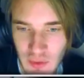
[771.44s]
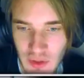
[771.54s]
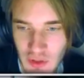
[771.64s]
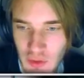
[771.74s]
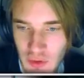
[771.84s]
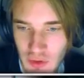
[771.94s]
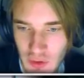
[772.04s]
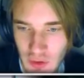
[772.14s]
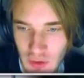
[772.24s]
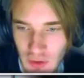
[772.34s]
the
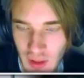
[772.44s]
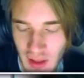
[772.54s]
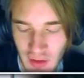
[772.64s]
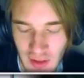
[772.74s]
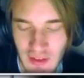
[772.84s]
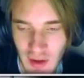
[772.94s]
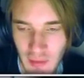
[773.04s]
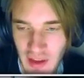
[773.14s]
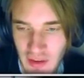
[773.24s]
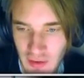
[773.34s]
usual. Everything's gone
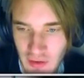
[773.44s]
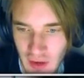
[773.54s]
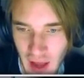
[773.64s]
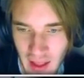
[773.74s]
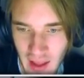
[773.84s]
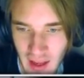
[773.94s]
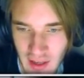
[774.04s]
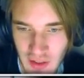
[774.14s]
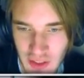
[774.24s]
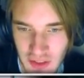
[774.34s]
back to the usual. Ayaka
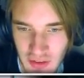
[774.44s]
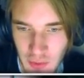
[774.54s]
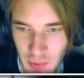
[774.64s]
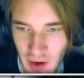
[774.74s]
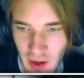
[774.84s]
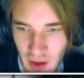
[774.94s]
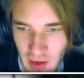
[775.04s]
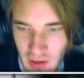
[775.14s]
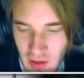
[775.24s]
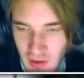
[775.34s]
and Yoshino's group are gone.